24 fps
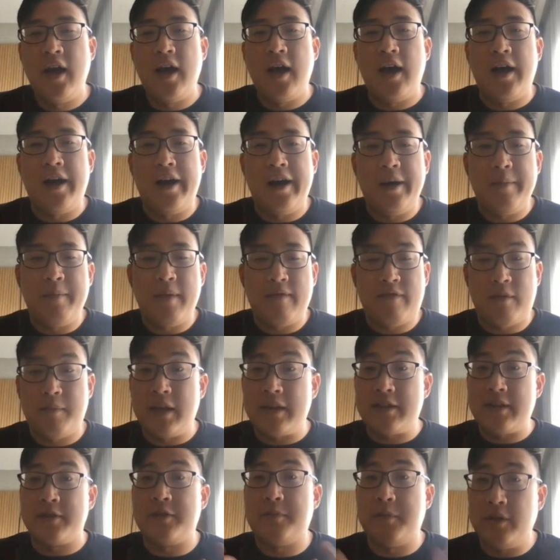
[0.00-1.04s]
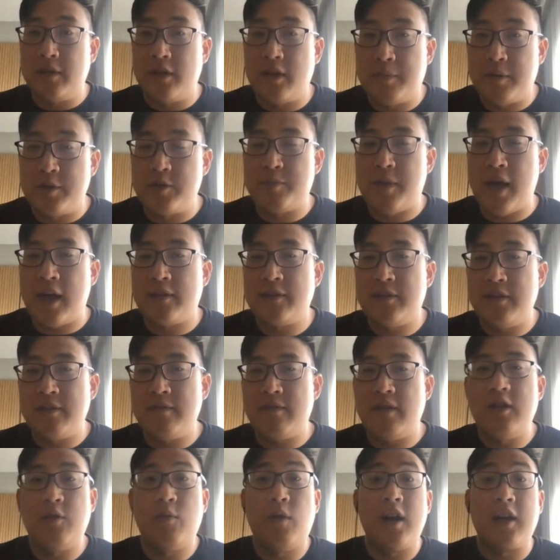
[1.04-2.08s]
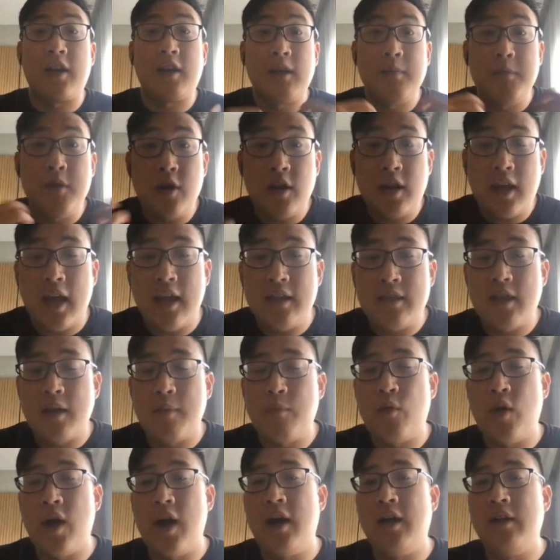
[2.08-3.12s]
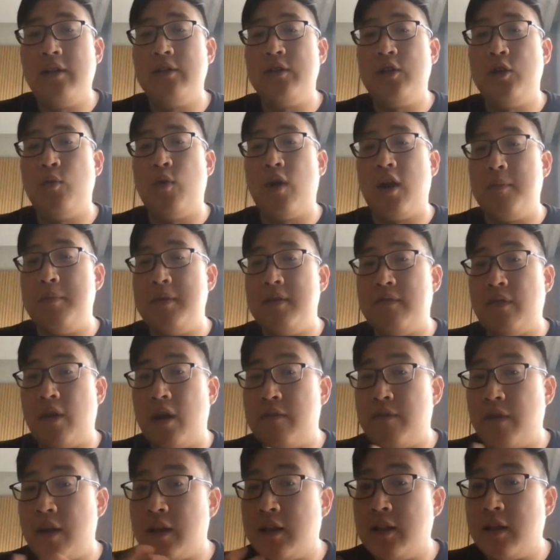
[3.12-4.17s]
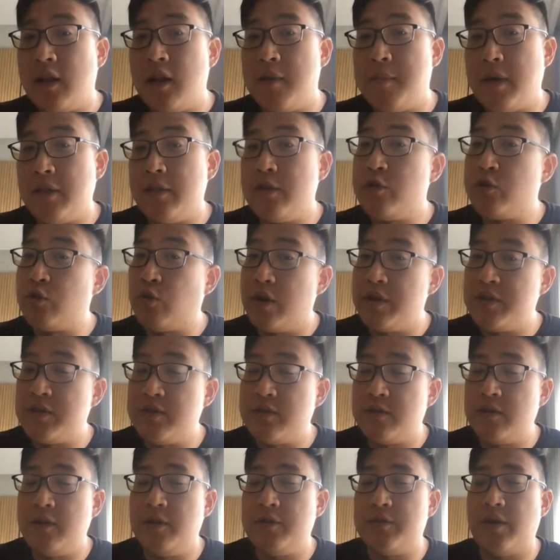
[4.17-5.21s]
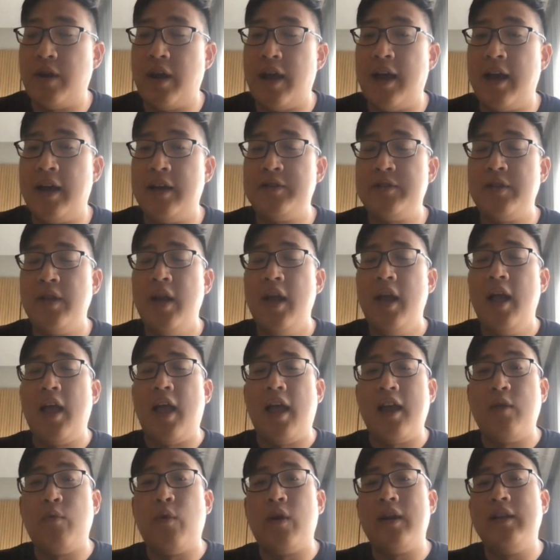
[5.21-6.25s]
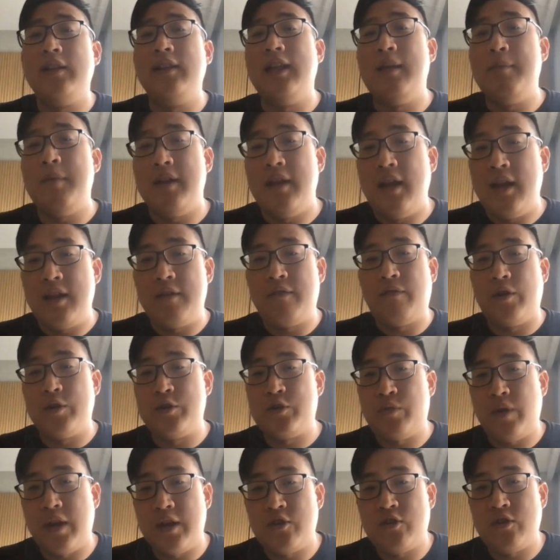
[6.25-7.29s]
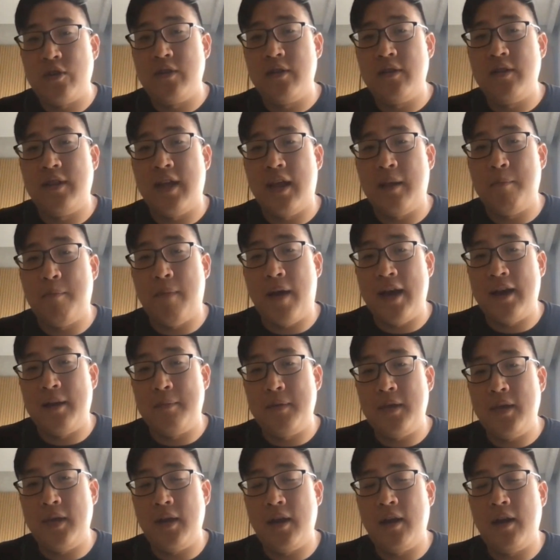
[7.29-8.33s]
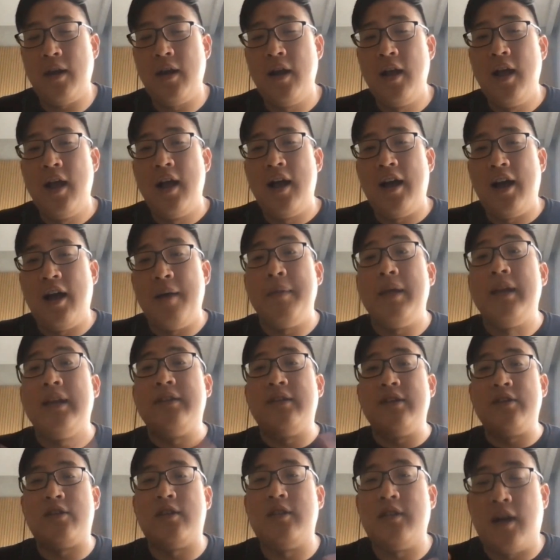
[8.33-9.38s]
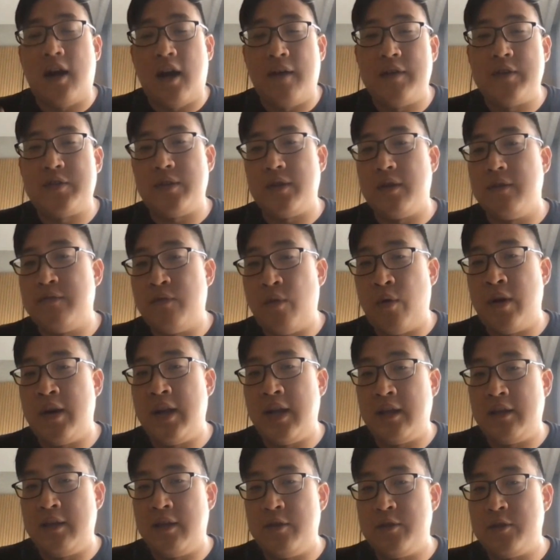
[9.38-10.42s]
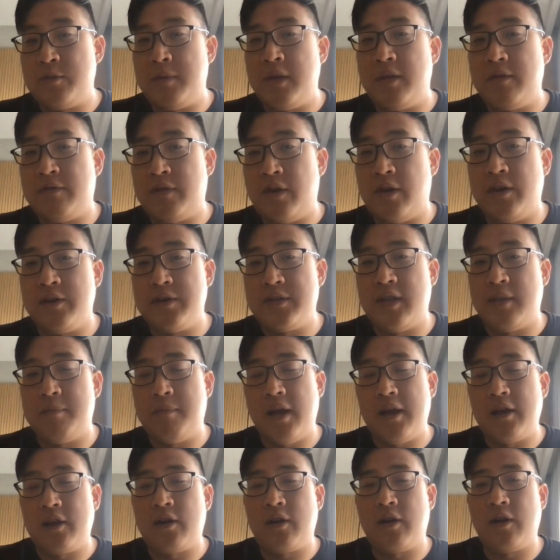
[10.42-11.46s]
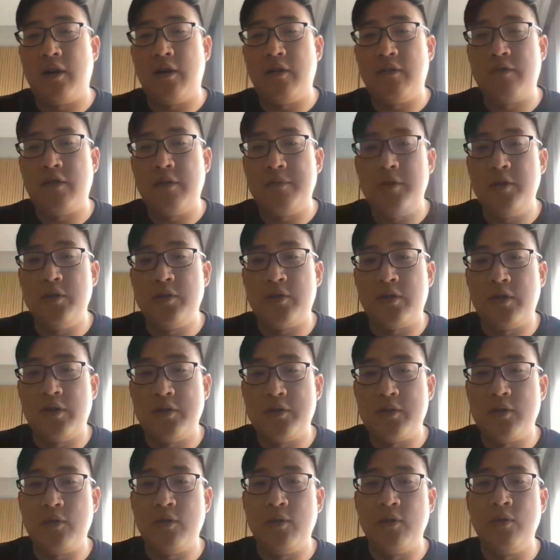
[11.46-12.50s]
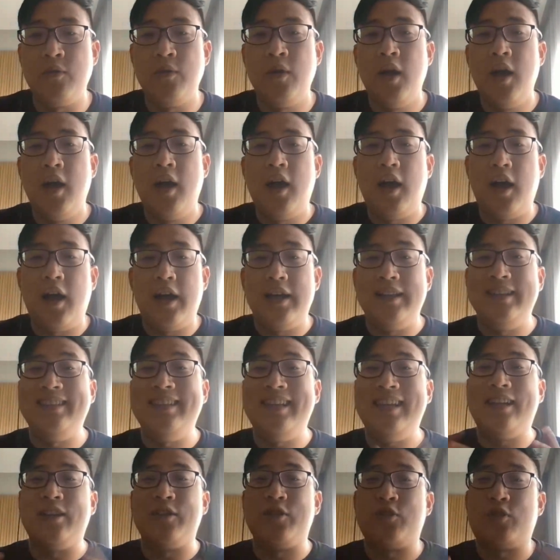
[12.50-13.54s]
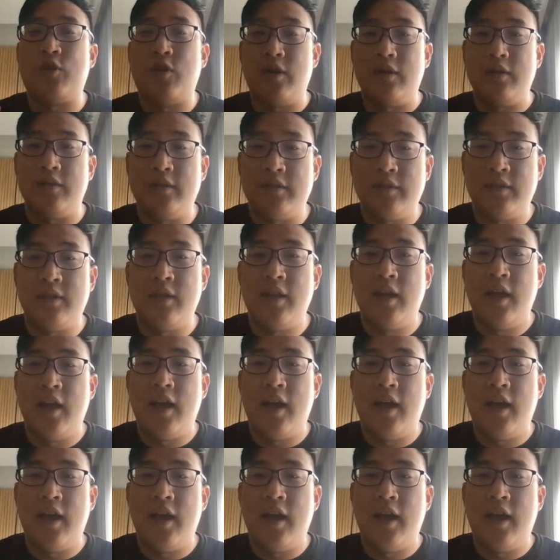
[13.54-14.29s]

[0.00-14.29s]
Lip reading: from an accessibility perspective. And you want to communicate them well, you want to be very clear about the choices the user has, and you want to limit any frustration that might appear, in addition to obviously avoiding those pitfalls that might occur from users who need a certain